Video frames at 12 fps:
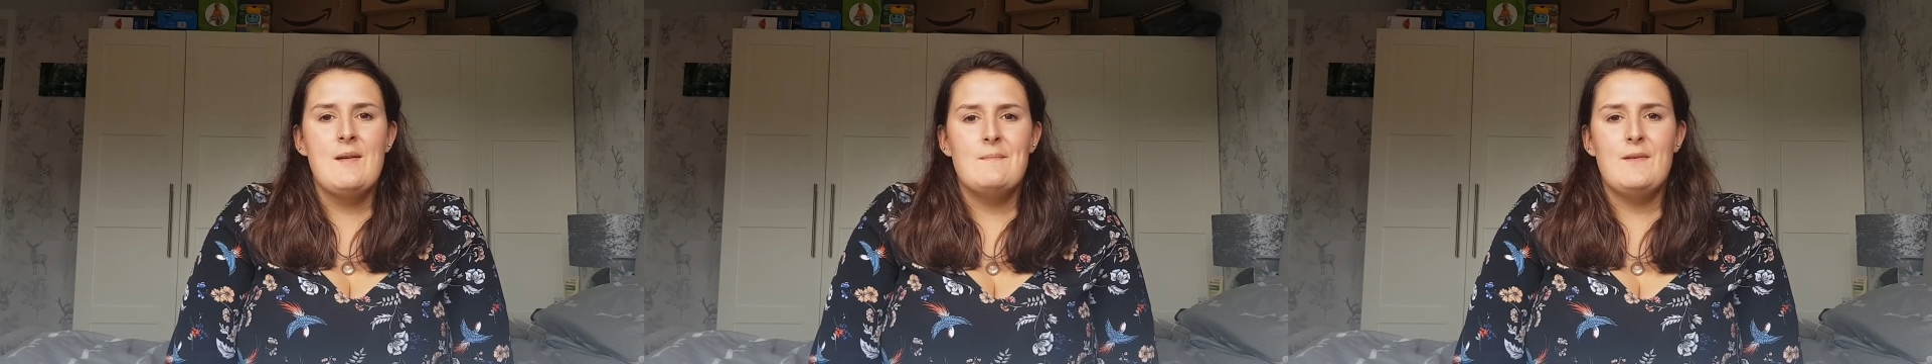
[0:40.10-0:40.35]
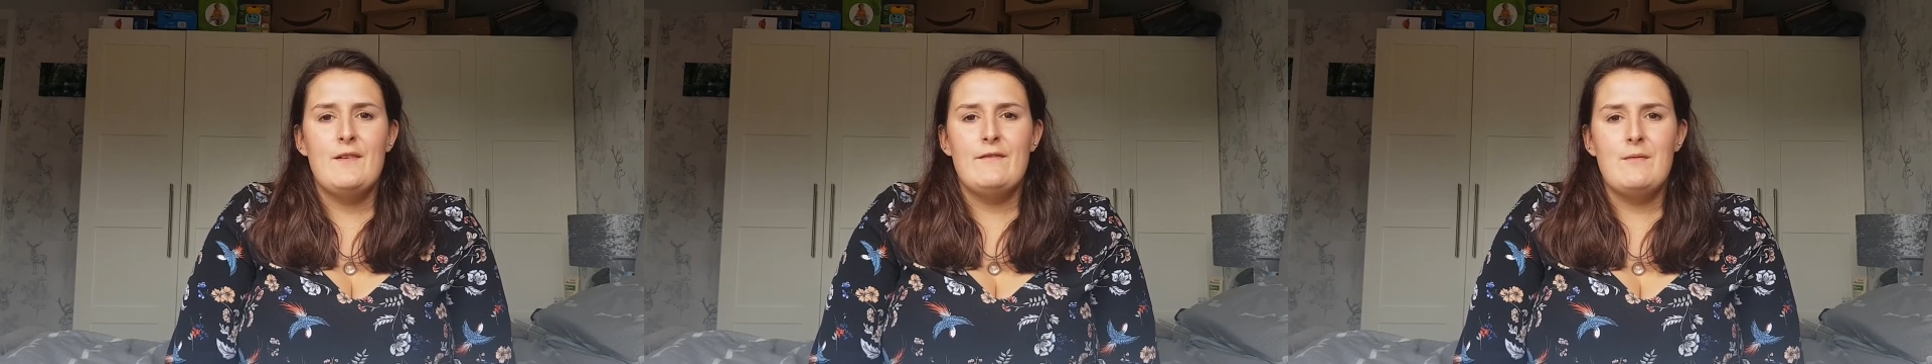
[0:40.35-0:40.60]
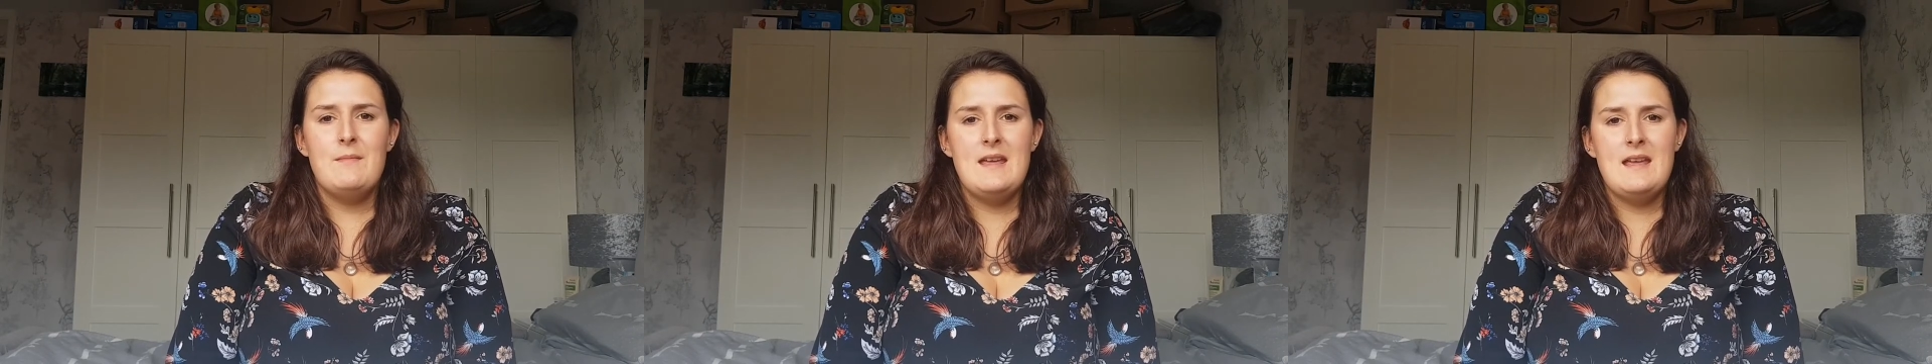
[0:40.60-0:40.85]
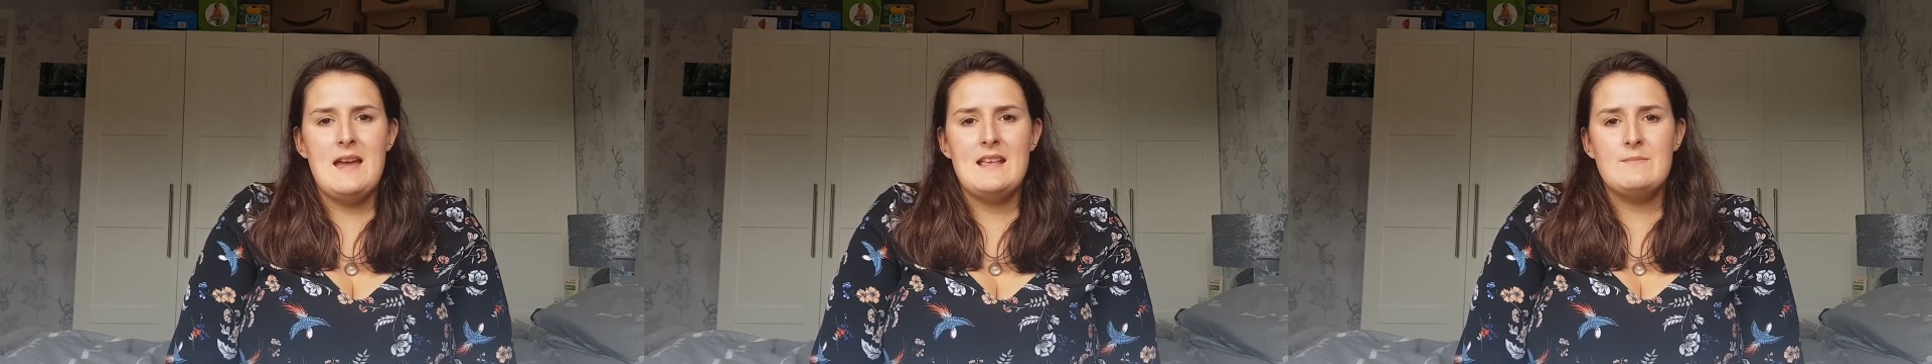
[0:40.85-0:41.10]
But for
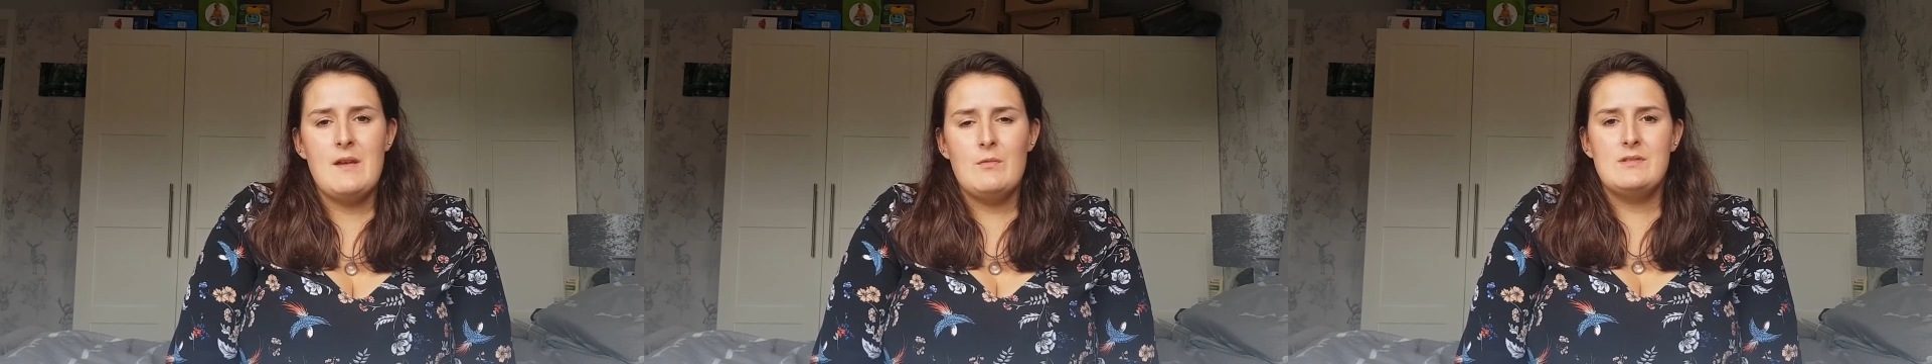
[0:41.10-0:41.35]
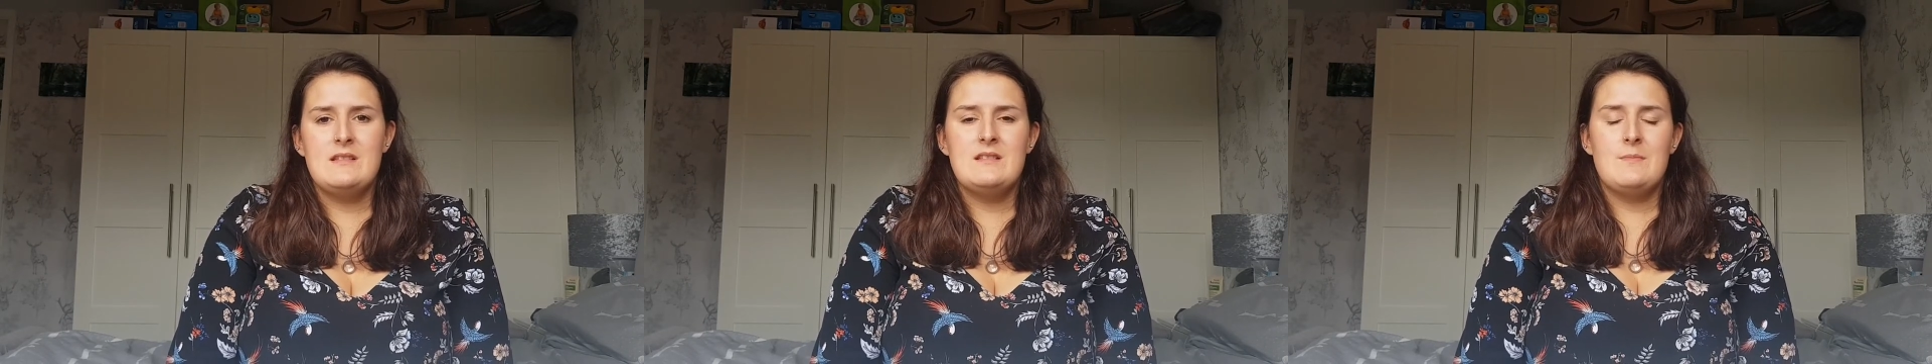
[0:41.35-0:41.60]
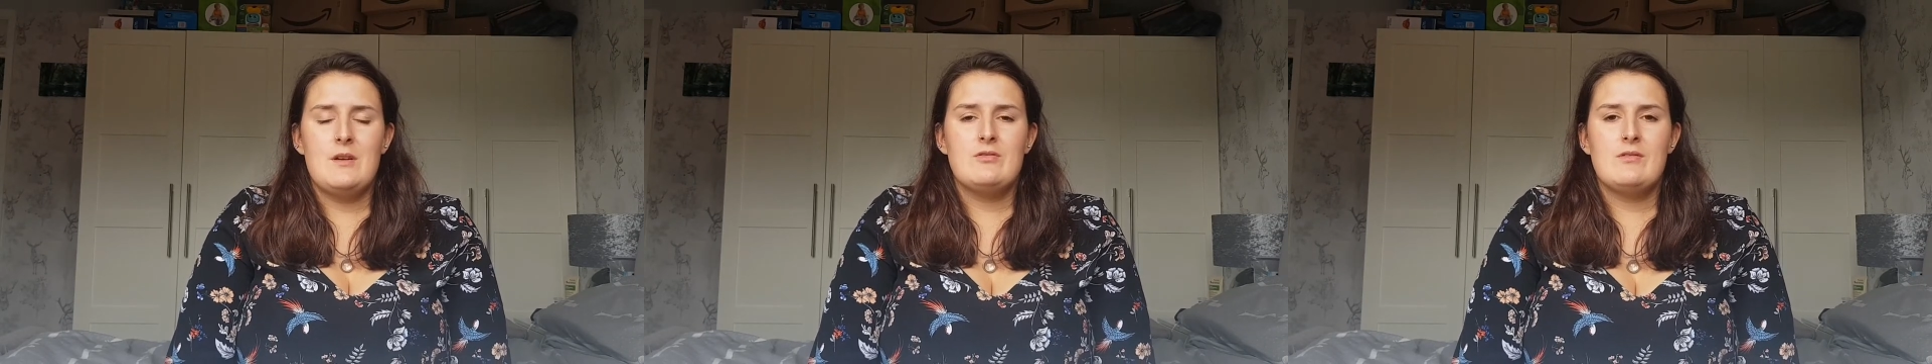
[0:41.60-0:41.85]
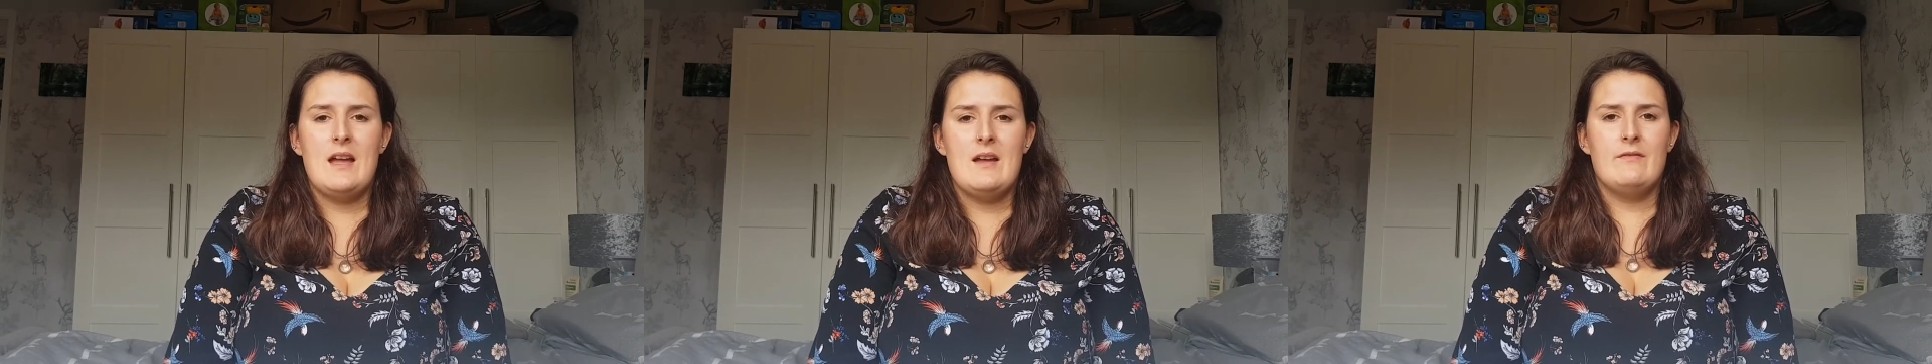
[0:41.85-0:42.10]
me, Esme was in
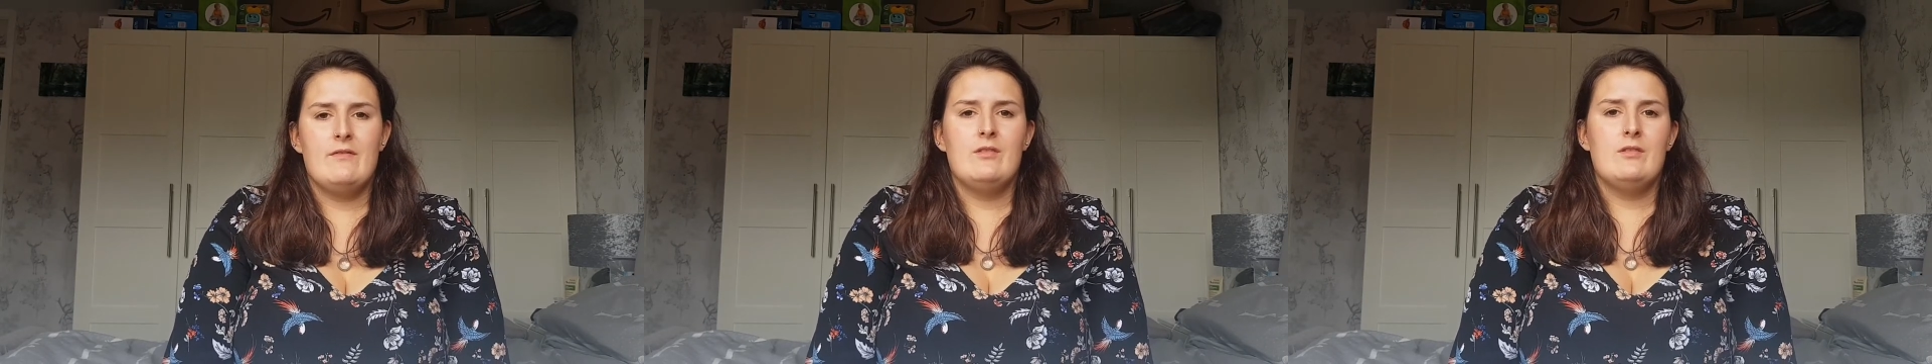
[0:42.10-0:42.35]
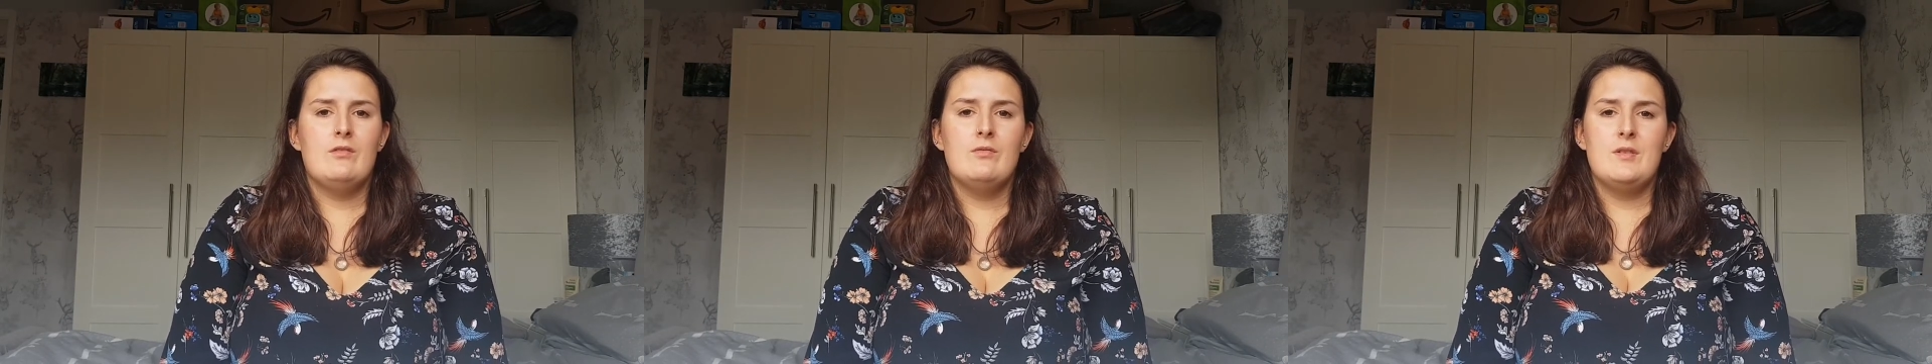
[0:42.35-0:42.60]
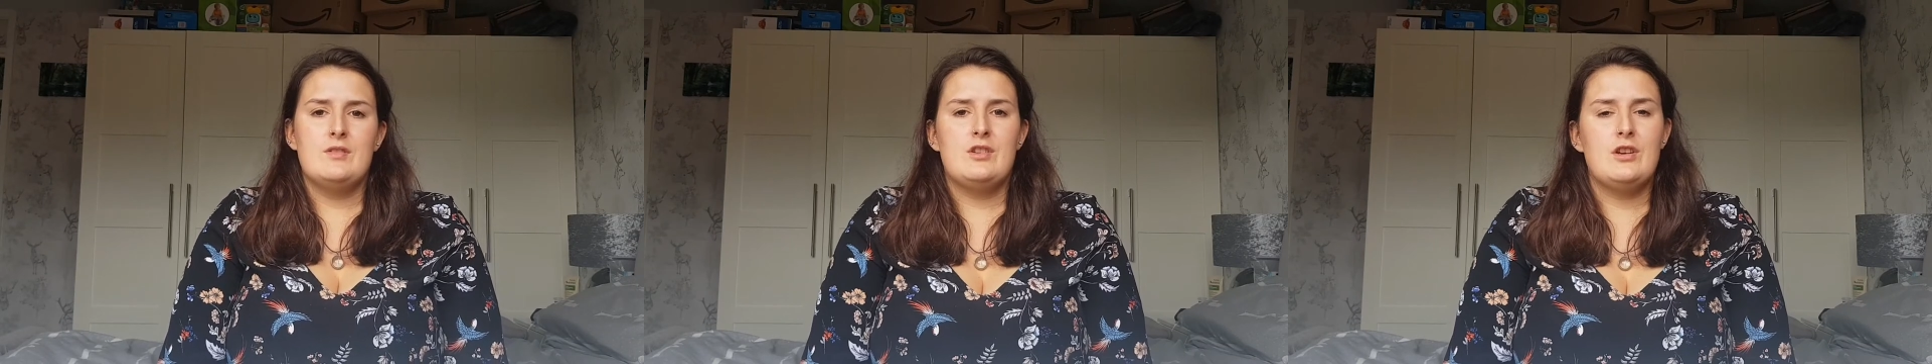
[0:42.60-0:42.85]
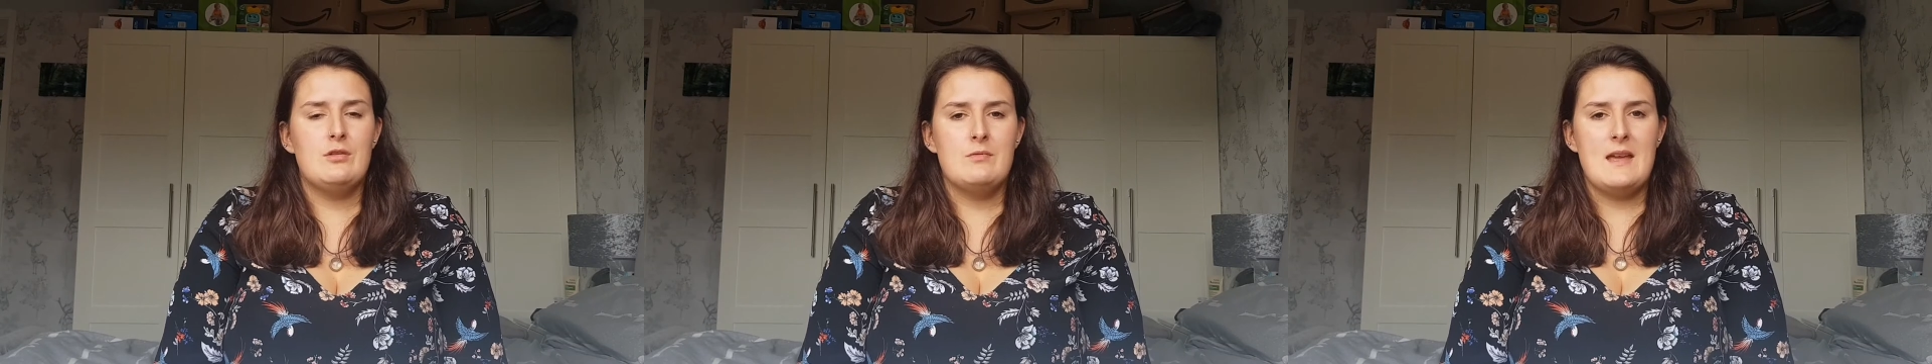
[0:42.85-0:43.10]
special care for almost
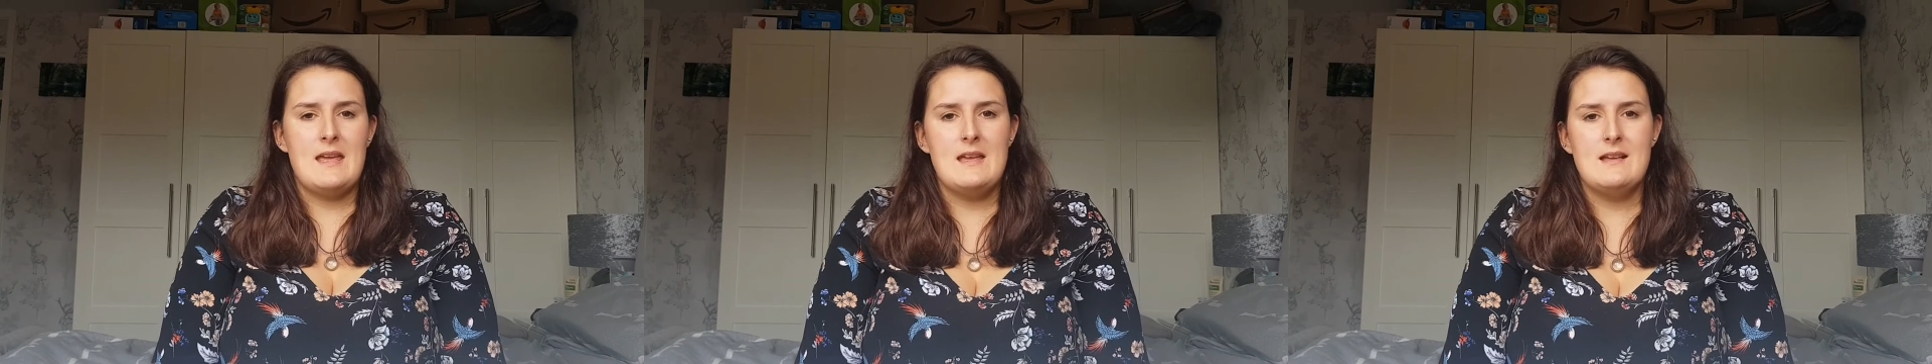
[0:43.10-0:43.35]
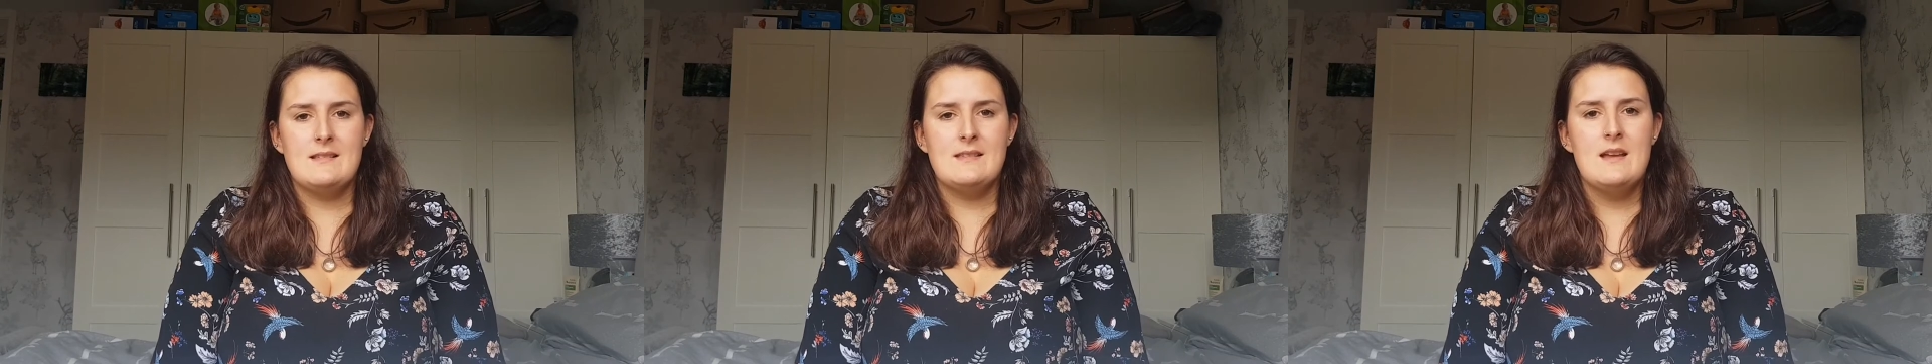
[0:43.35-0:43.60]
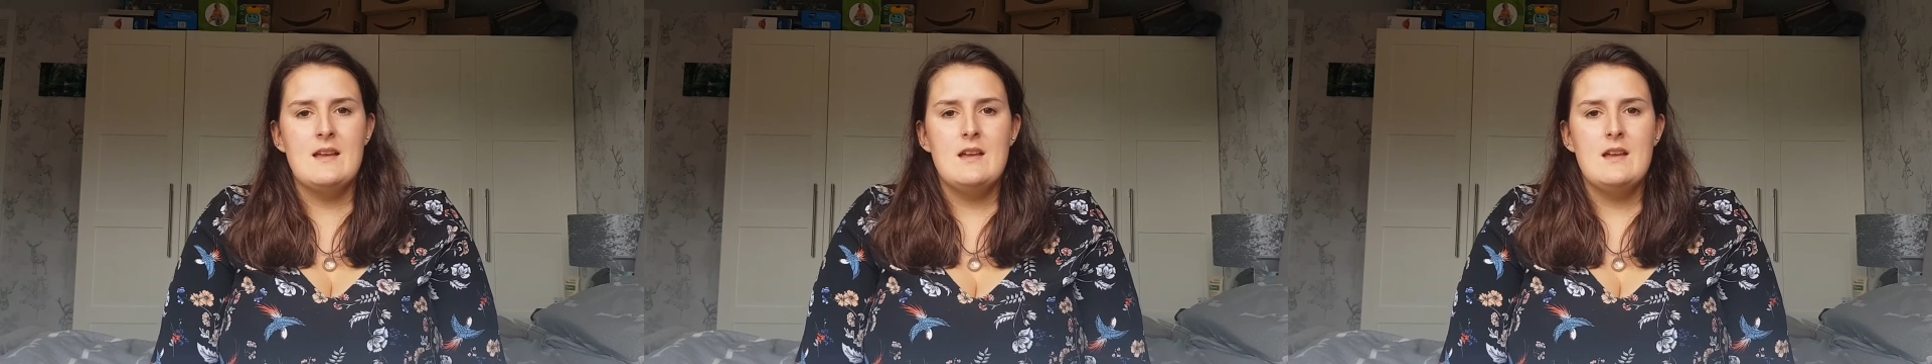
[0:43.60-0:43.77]
2 weeks.